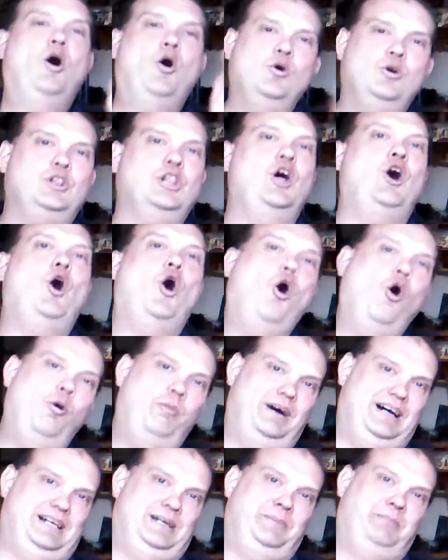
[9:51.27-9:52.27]

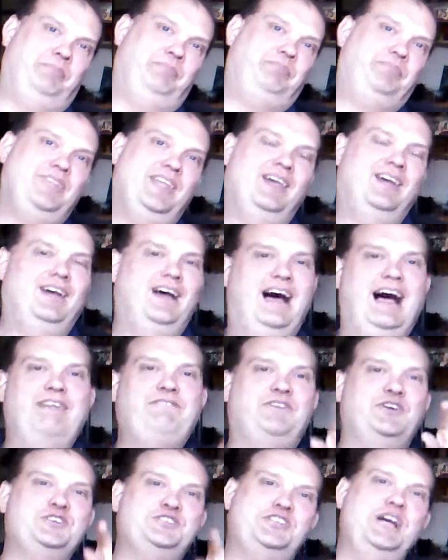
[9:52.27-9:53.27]
Oklahoma.
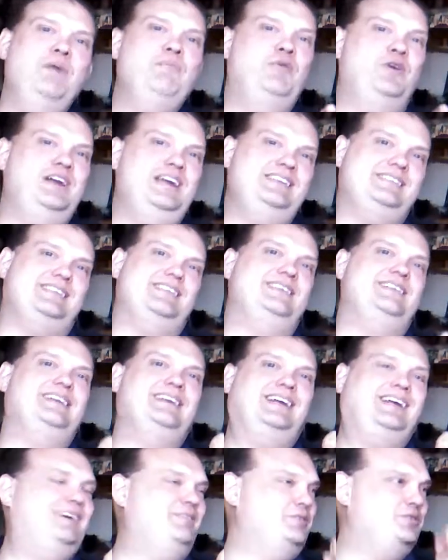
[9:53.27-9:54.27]
For some
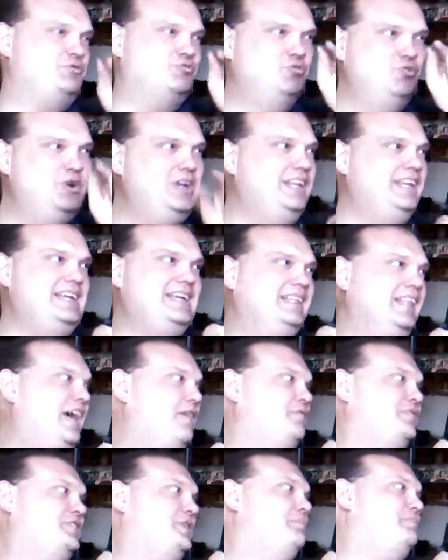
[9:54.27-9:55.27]
reason, it was really in
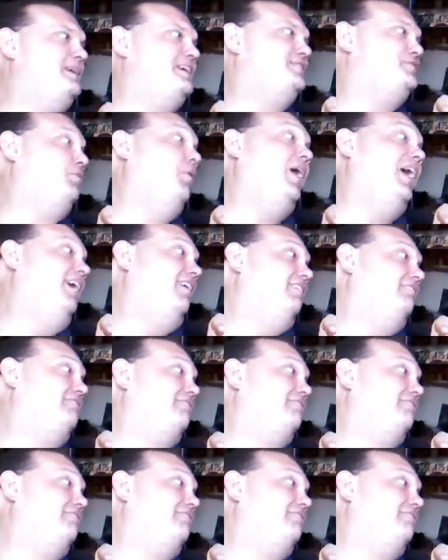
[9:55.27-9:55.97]
love with the Big 12.